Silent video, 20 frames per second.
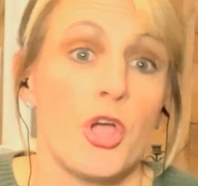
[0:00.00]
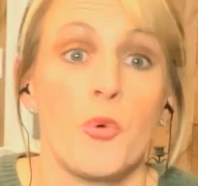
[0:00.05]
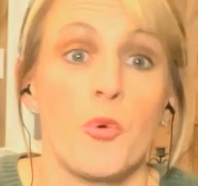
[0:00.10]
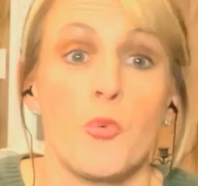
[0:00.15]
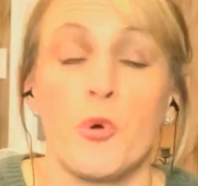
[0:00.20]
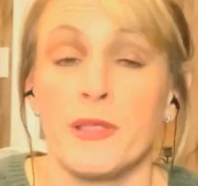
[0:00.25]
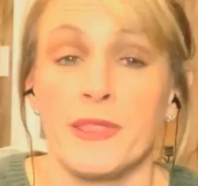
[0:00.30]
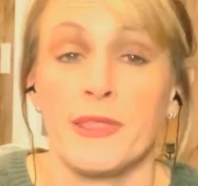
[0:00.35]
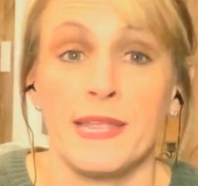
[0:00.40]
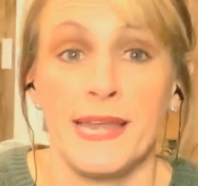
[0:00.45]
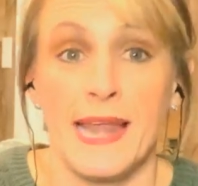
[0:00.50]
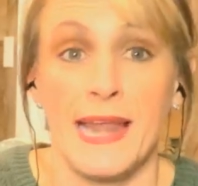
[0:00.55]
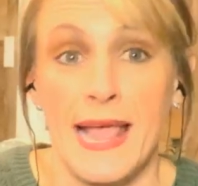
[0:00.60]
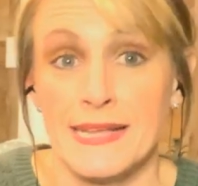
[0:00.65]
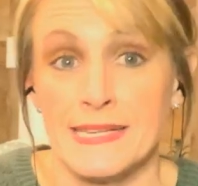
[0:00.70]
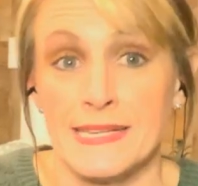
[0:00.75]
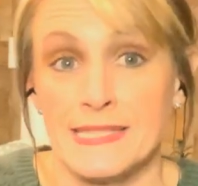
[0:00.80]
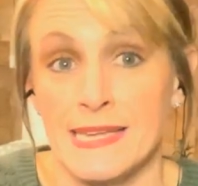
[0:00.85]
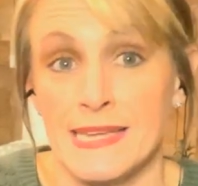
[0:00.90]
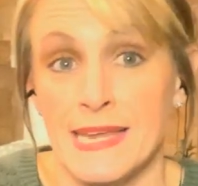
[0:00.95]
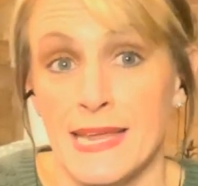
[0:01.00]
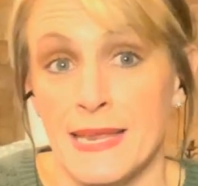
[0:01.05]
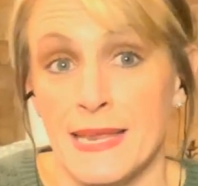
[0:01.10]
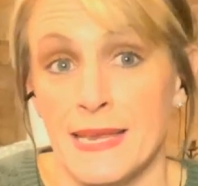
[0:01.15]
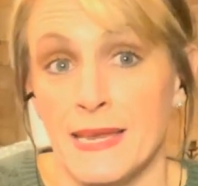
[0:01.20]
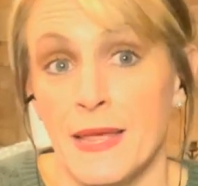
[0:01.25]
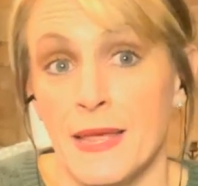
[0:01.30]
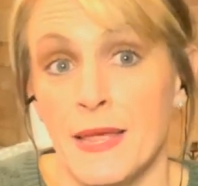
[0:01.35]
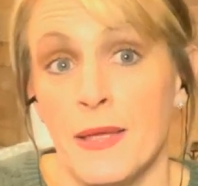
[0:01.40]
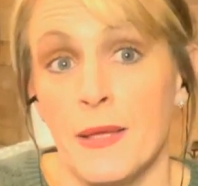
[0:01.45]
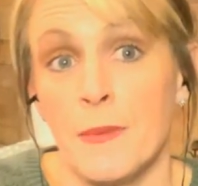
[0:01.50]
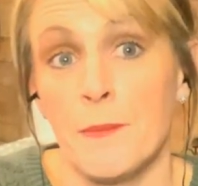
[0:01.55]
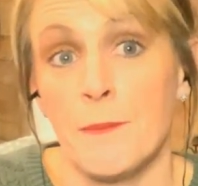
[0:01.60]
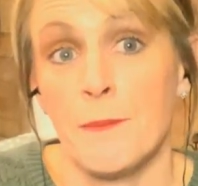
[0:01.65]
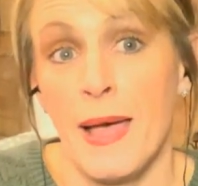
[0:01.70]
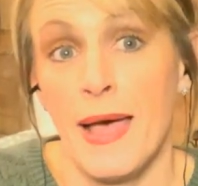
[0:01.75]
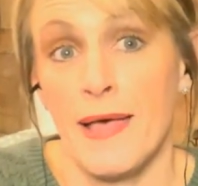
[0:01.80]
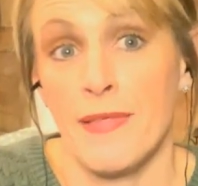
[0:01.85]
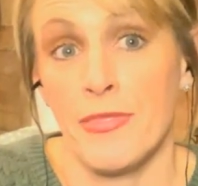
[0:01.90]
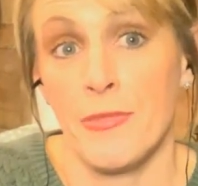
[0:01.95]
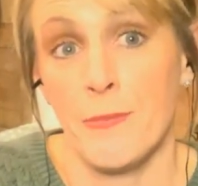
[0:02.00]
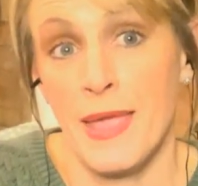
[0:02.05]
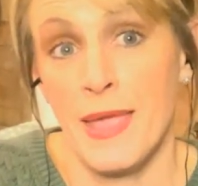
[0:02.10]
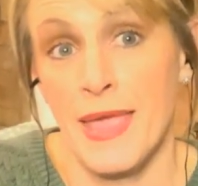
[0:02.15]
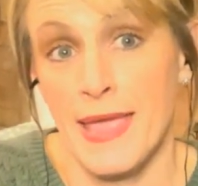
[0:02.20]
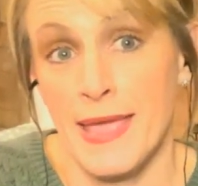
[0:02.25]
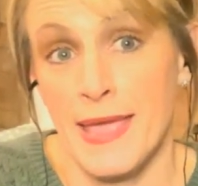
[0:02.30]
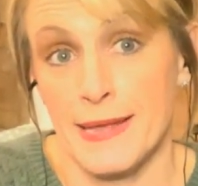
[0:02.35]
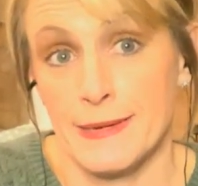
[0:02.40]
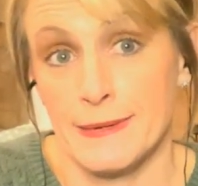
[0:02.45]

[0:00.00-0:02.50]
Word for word: were in the nightstand by the bed.